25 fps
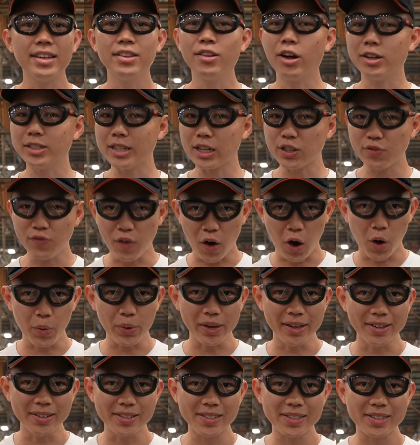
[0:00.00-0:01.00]
Not just four
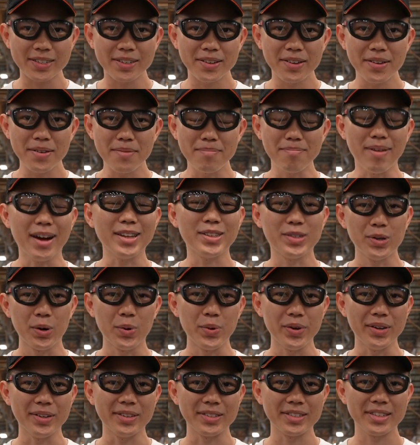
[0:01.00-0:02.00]
wheels, but two
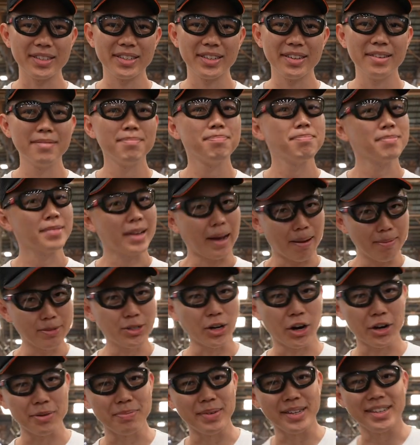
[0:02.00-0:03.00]
wheels. Come
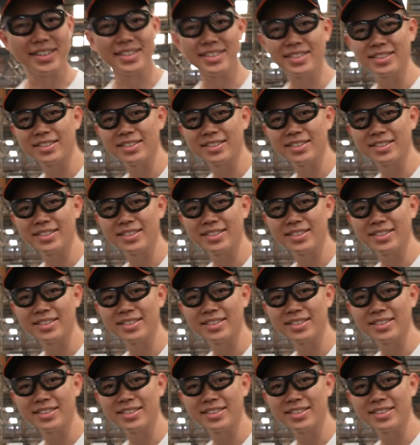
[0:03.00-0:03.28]
join me.